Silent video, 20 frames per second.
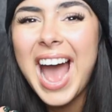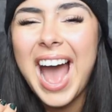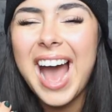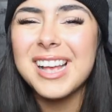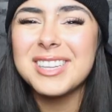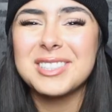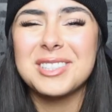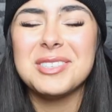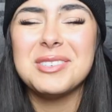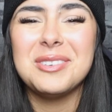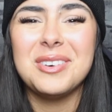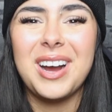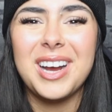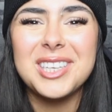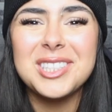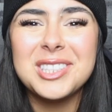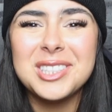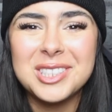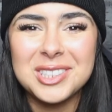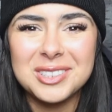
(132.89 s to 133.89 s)
as to
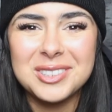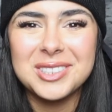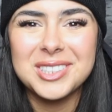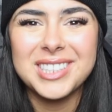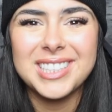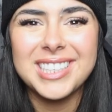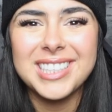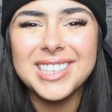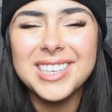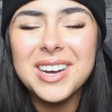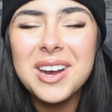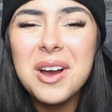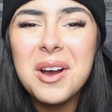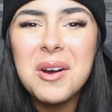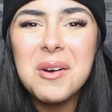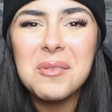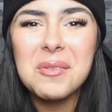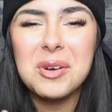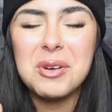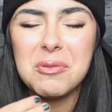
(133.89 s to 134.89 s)
why Suzy
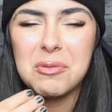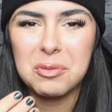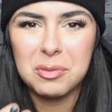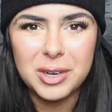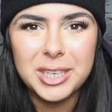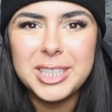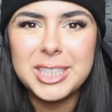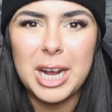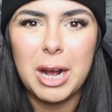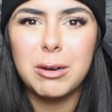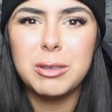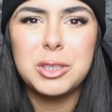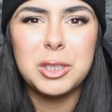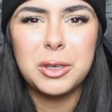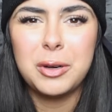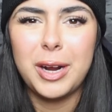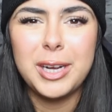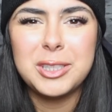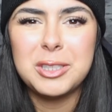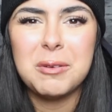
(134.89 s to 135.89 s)
would reach out
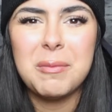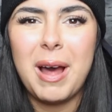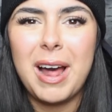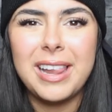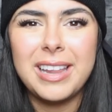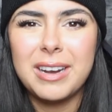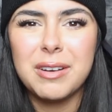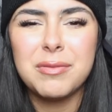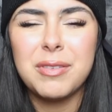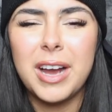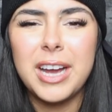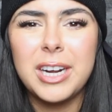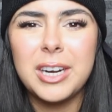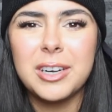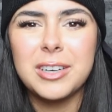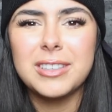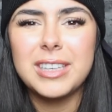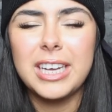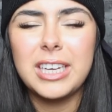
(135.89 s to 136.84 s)
to Grace O'Malley to fight her.